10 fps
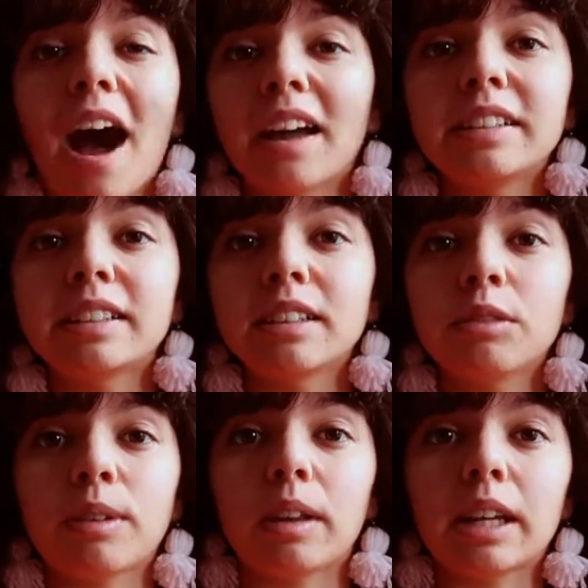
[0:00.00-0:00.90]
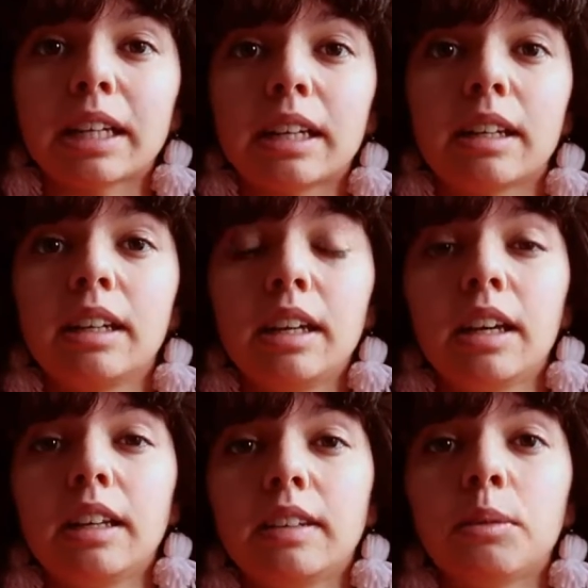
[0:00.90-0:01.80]
I still felt like it
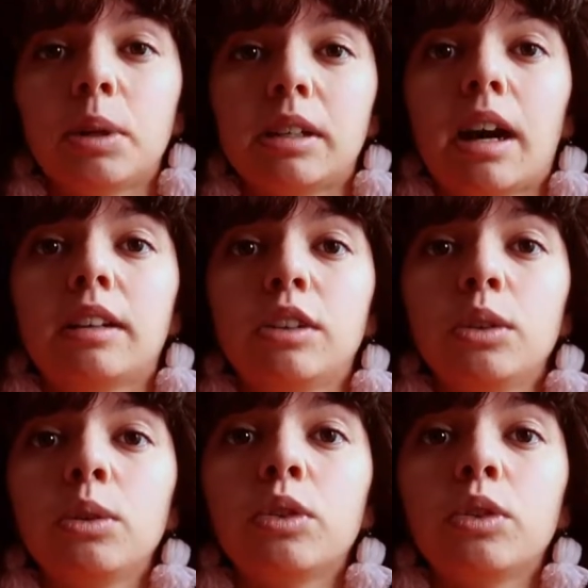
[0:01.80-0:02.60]
did what it had to do.